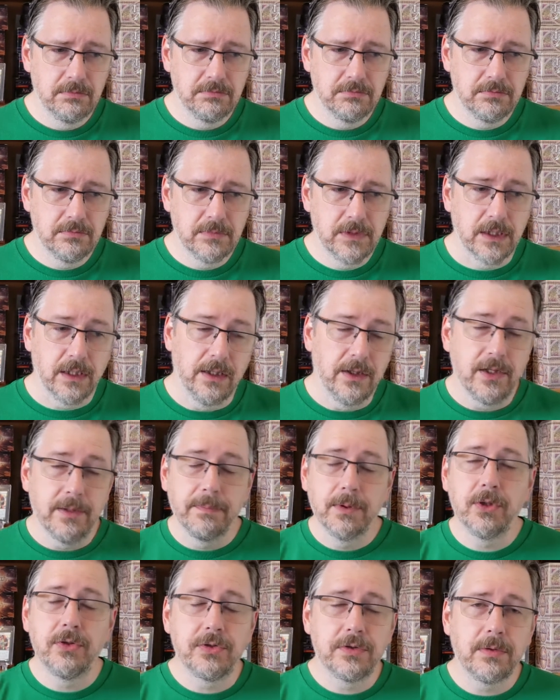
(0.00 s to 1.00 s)
The
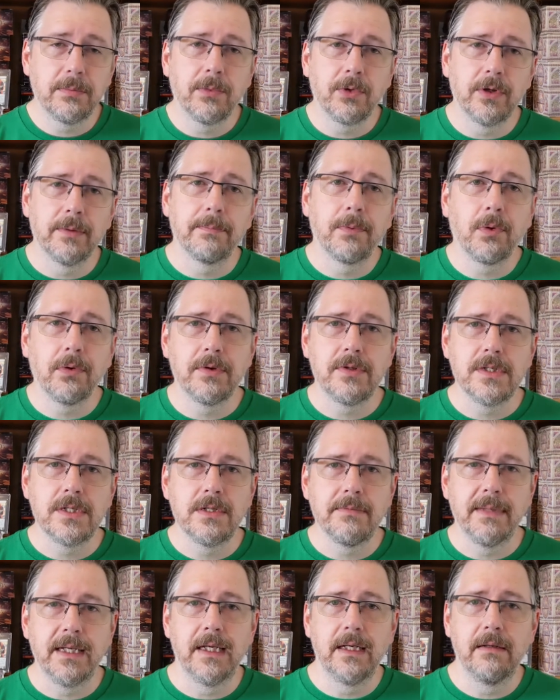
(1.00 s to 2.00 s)
blues were more important to
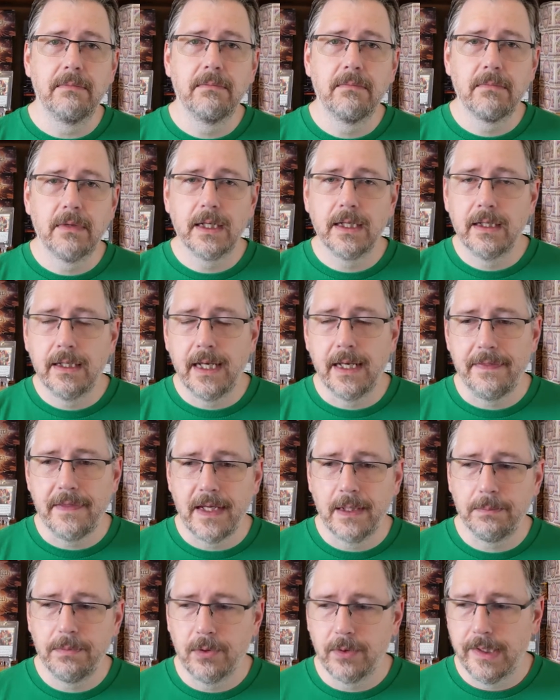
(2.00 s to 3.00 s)
me at
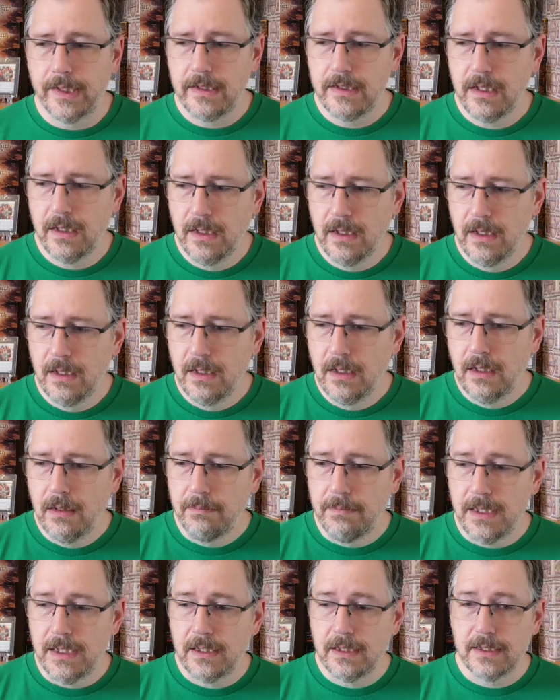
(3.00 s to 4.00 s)
that point
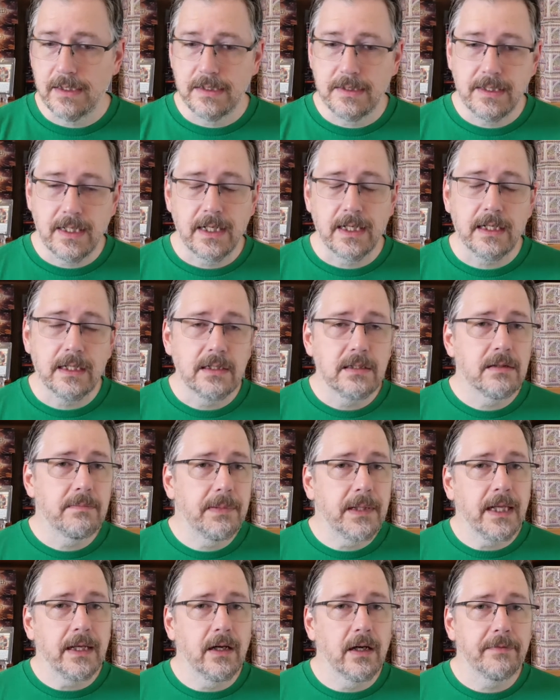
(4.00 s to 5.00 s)
because then I could
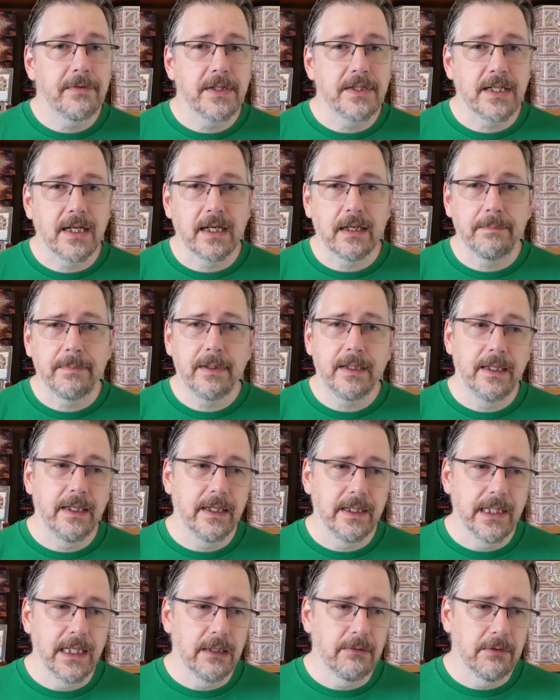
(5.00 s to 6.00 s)
play off the top,
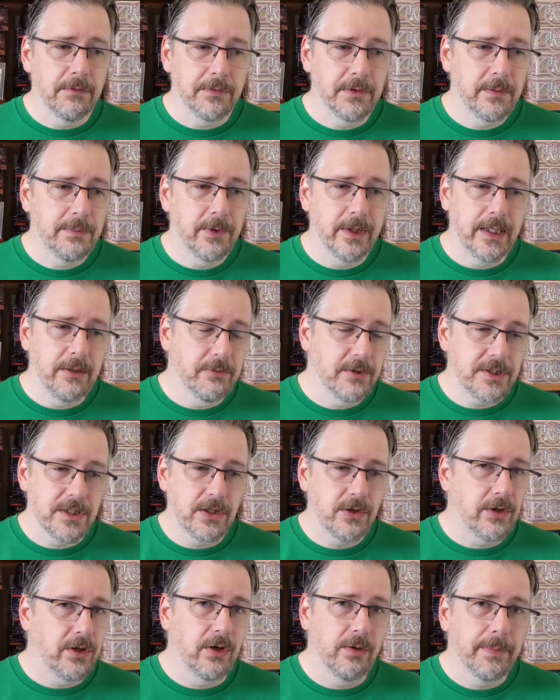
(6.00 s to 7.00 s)
and that reverberate wasn't
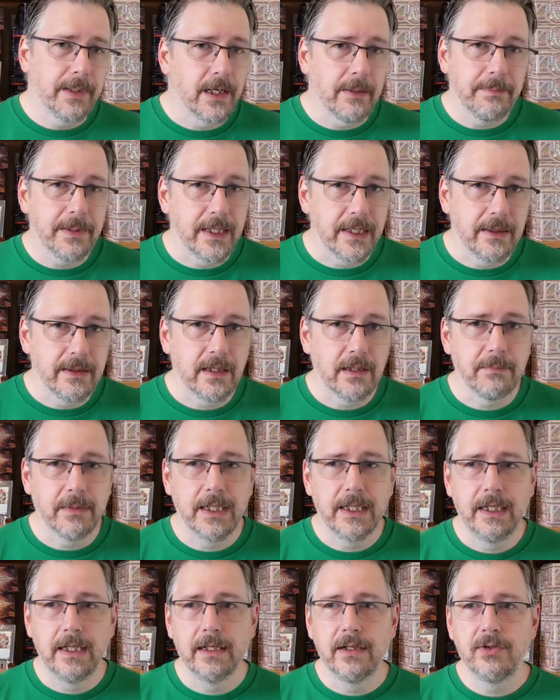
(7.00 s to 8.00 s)
going to open up anything in my
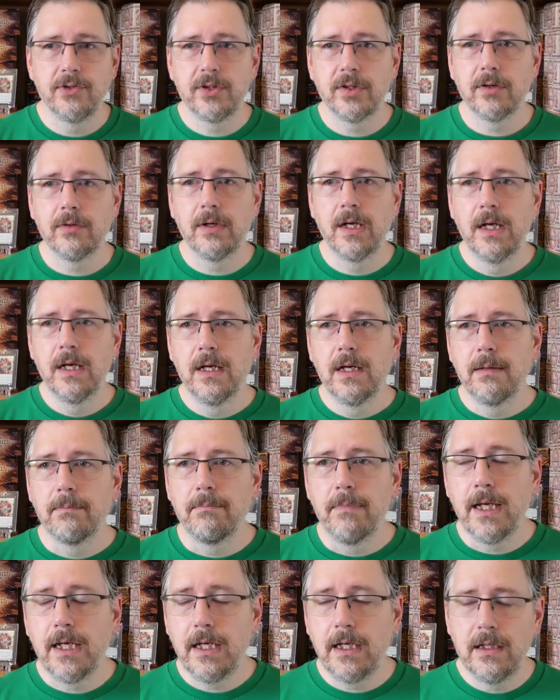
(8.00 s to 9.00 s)
hand. So
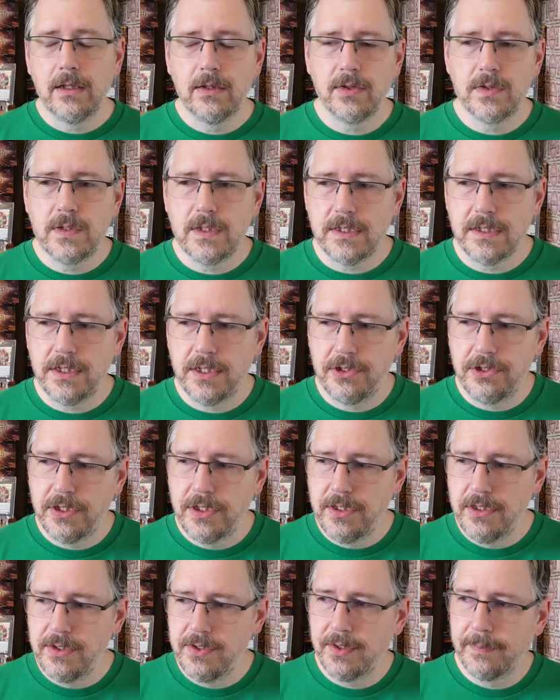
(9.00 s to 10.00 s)
making those
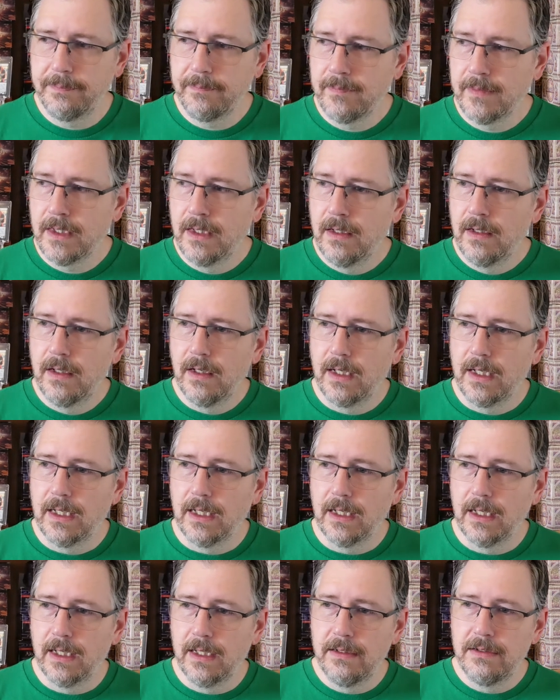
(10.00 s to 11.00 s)
decisions,
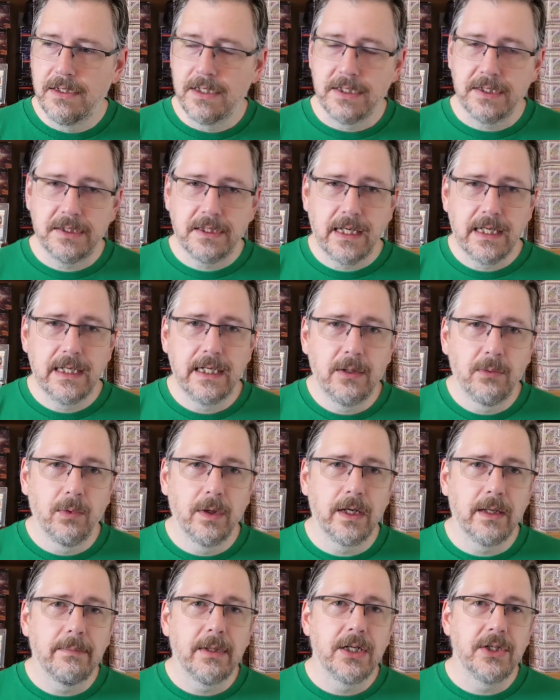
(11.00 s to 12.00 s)
deciding what
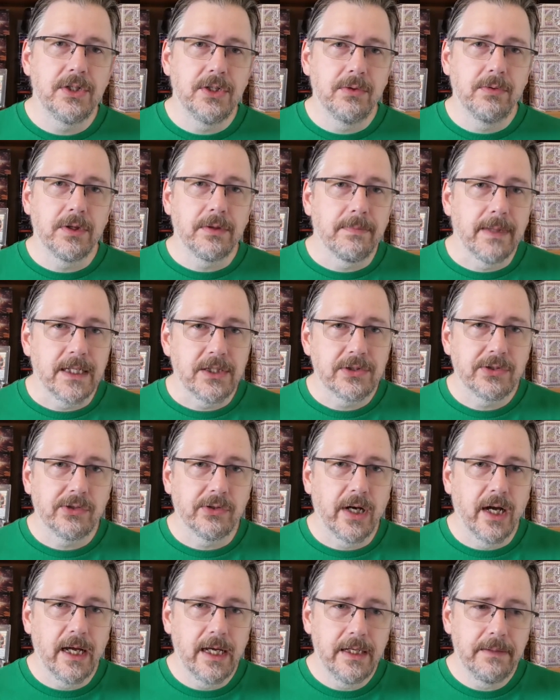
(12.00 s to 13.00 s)
I'm going to do with my
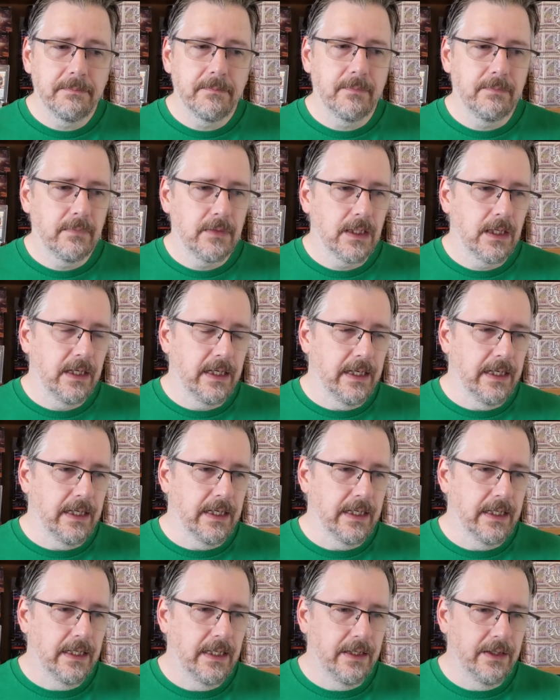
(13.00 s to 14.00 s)
scry,
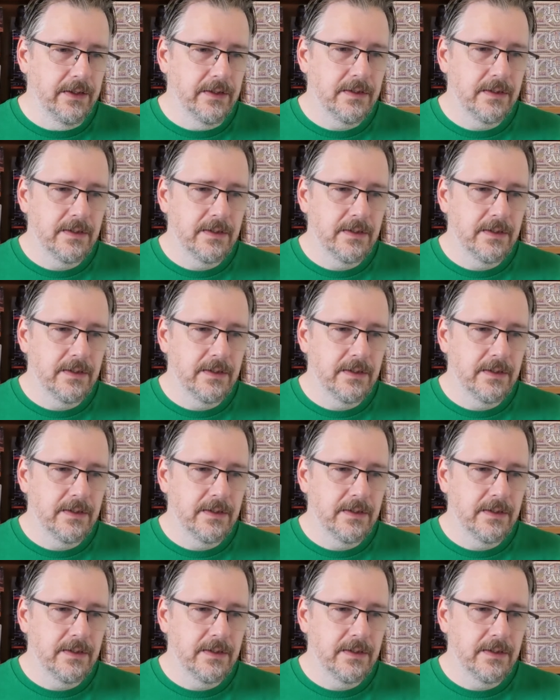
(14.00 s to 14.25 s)
and